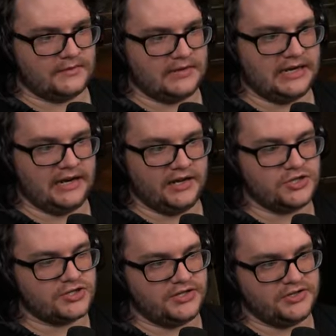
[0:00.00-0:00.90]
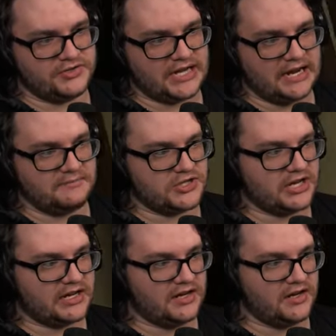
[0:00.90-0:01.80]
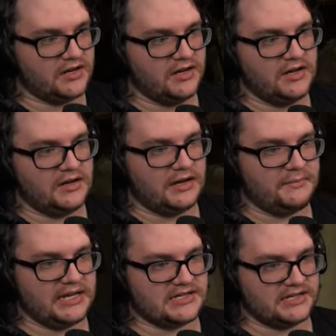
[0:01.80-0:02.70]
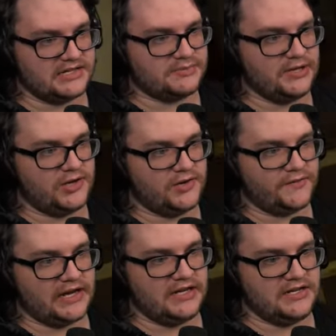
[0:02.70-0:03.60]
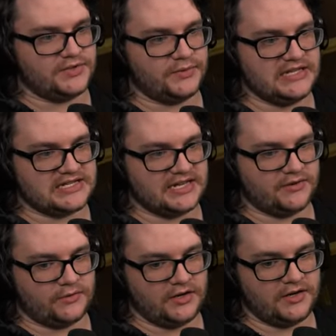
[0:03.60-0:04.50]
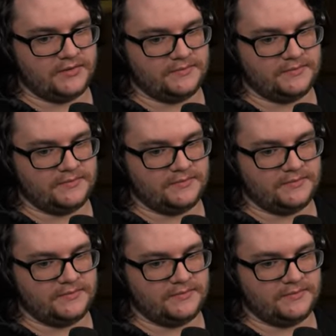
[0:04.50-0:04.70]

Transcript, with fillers: And I usually do a time check here uh, because it lets me know if I need to reset a run.